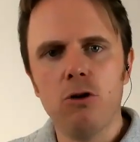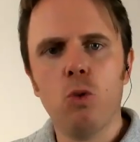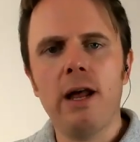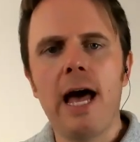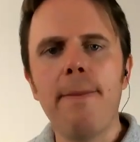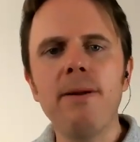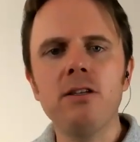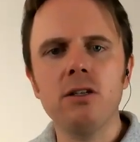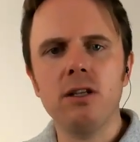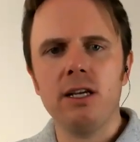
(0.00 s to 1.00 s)
So what
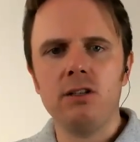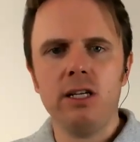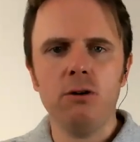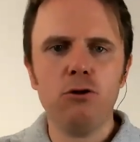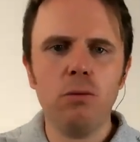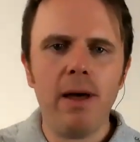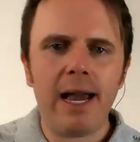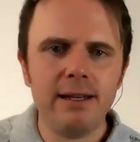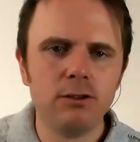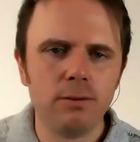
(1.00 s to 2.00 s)
happens is this. Here's the
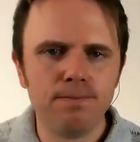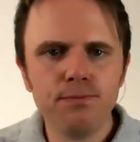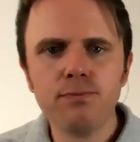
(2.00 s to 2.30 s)
mechanism.